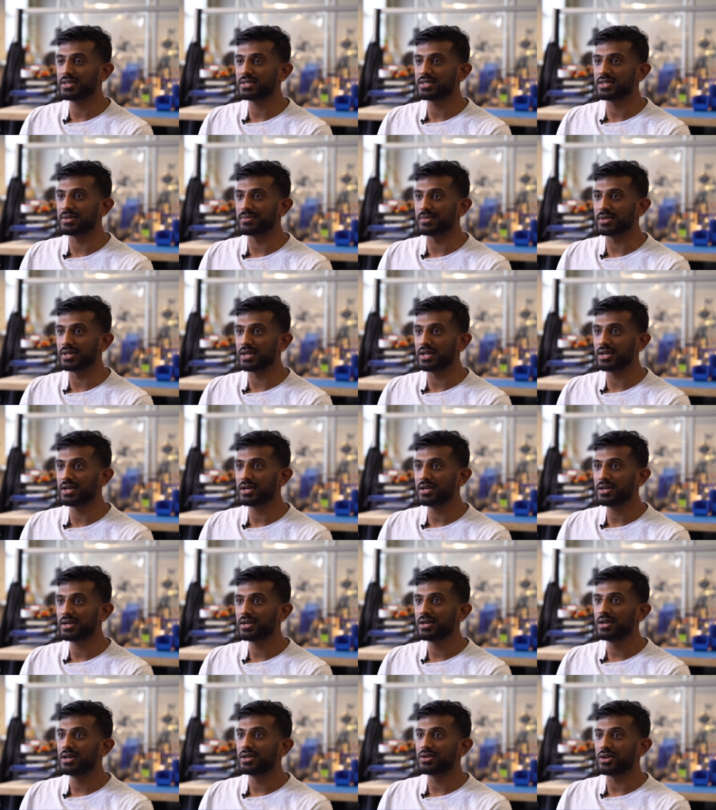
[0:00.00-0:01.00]
palate simulator,
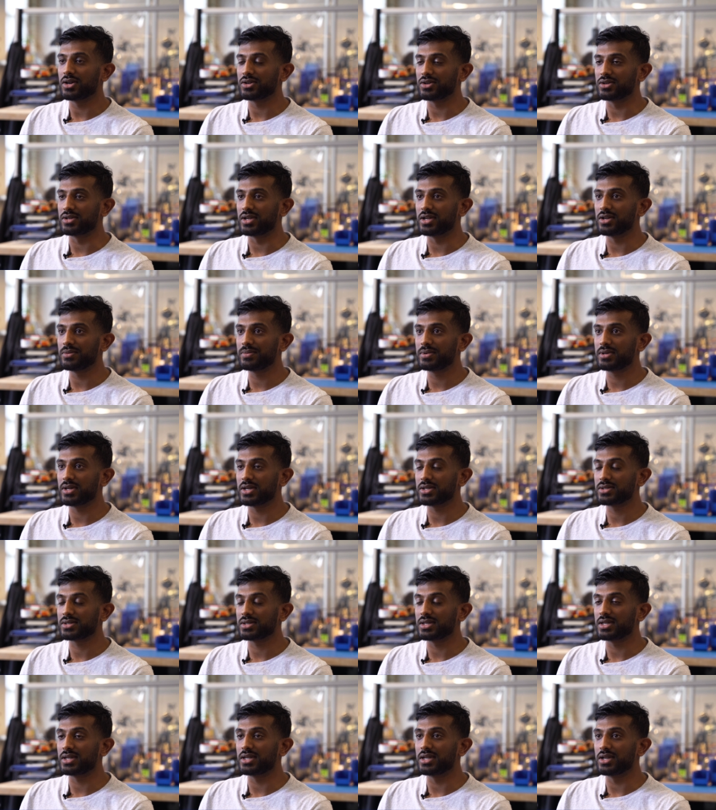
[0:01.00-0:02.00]
Dr. Dale
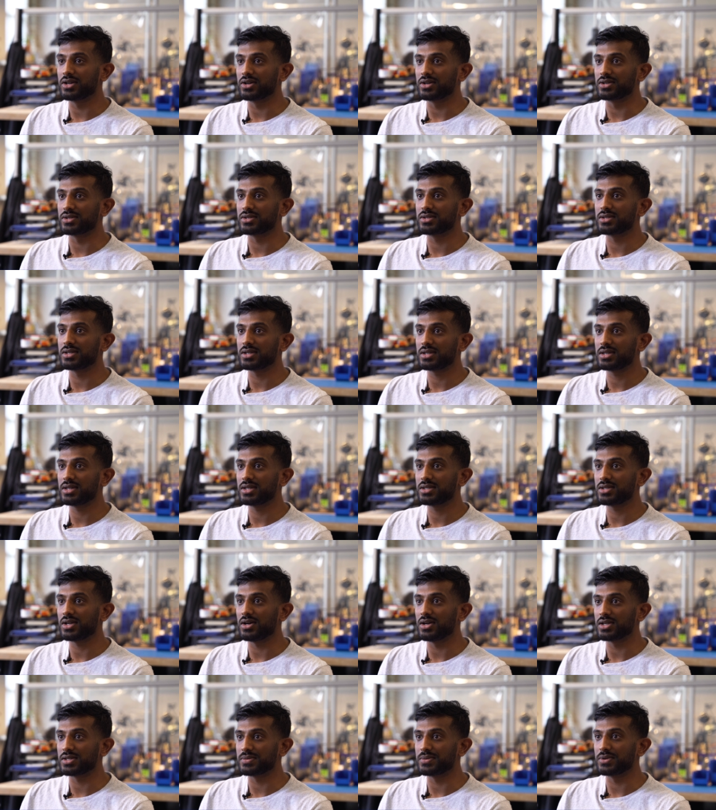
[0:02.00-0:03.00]
Podolsky here in Sick Kids
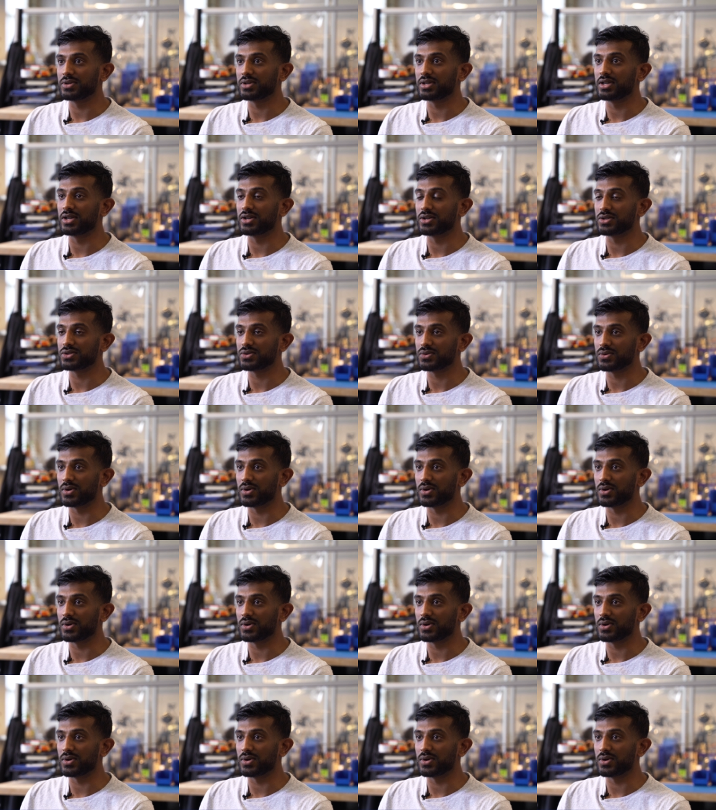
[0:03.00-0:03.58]
Hospital here in